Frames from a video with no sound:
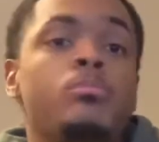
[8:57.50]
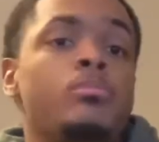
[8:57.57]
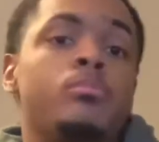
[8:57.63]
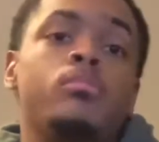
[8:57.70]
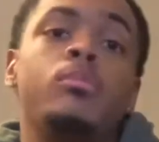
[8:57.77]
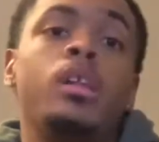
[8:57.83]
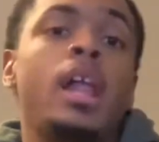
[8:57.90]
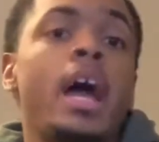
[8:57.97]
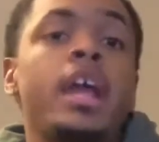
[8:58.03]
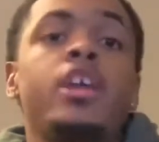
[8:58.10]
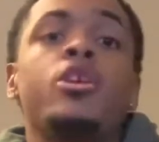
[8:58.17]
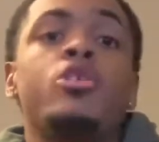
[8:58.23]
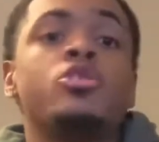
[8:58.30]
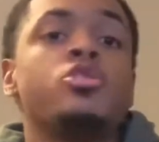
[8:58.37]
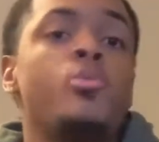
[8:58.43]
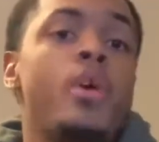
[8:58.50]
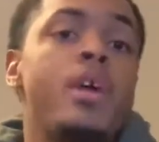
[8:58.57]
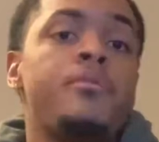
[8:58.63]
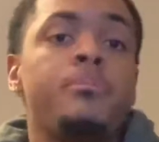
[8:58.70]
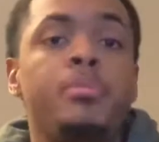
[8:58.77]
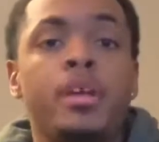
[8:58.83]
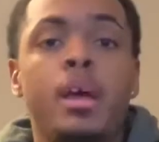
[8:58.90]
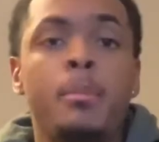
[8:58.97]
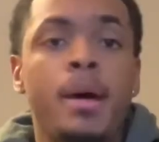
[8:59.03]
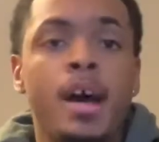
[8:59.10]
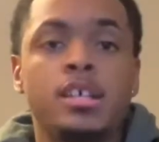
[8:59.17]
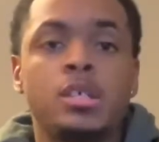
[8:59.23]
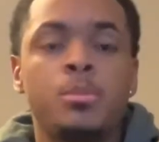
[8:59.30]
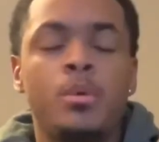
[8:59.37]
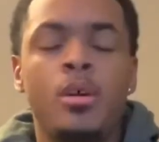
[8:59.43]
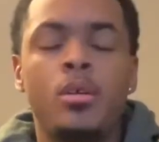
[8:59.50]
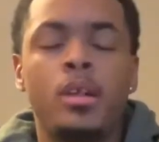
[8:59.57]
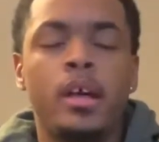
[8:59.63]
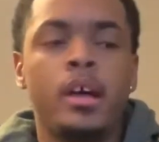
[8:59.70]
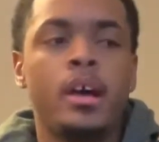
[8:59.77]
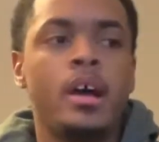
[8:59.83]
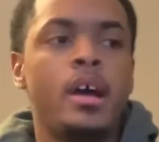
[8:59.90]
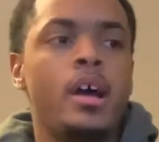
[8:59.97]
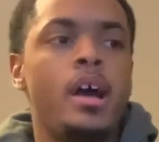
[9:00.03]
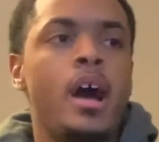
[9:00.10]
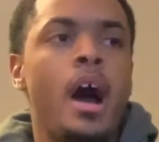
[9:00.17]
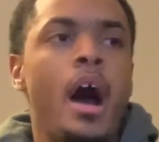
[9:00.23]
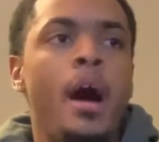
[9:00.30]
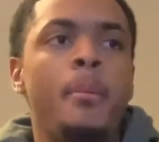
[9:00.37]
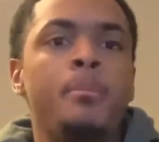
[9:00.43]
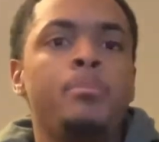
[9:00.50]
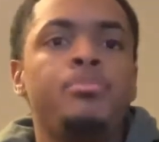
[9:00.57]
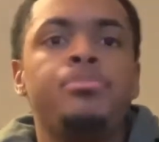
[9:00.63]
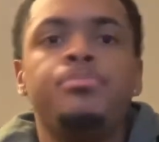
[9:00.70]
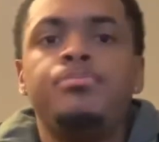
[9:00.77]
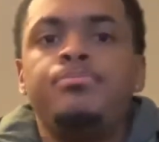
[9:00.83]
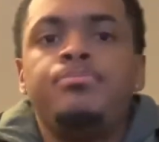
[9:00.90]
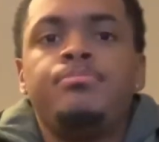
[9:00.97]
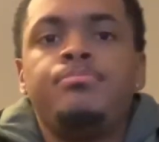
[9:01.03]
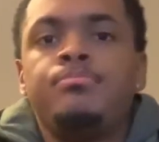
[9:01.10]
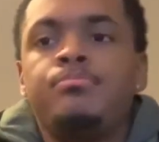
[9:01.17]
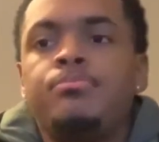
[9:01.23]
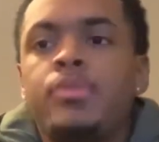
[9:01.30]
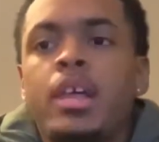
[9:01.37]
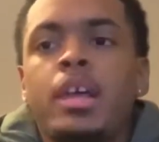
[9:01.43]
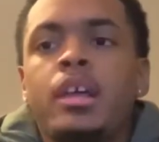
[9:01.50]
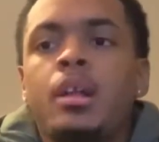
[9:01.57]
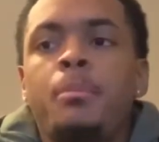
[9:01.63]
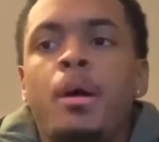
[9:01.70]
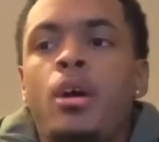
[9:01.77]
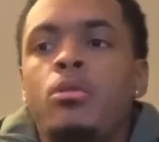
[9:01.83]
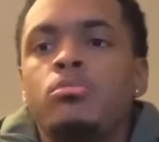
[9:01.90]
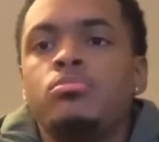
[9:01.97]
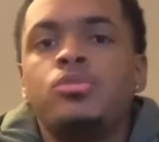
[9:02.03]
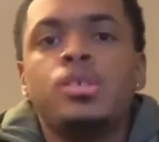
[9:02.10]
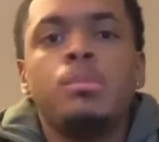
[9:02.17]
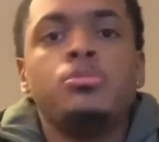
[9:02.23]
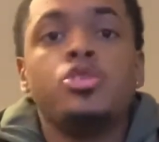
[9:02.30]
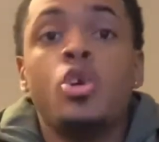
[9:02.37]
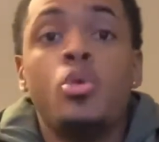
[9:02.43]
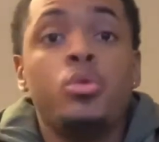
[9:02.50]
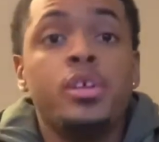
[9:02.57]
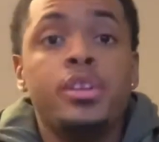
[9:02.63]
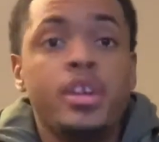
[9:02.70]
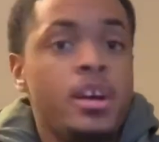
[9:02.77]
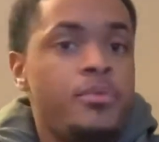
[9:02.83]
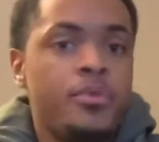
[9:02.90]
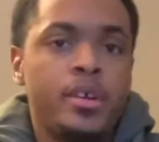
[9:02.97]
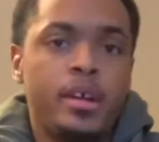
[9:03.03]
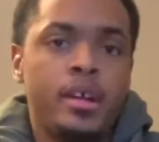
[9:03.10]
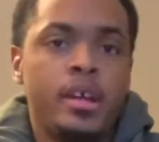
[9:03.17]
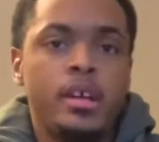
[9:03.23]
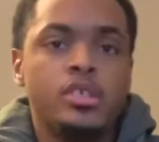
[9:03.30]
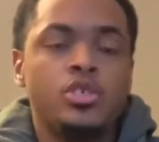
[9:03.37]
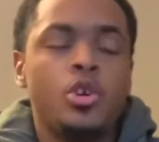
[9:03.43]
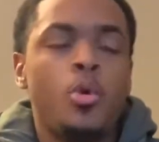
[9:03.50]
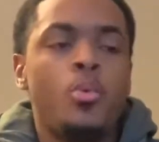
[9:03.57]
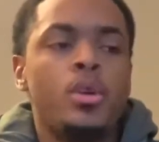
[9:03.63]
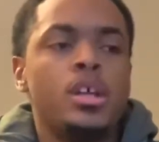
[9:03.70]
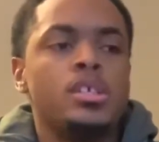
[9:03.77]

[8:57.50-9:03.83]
light years away from playing basketball. Like, I'm thinking about something totally different. So when it's